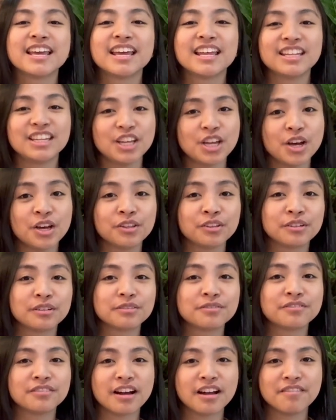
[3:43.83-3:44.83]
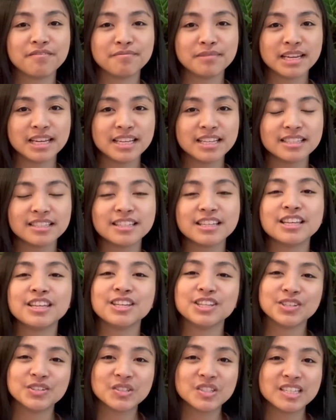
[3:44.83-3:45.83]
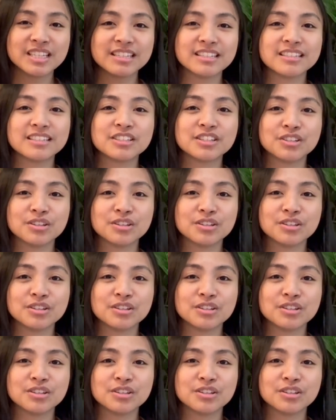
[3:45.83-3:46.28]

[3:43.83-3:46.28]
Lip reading: The other 5 minutes, he used it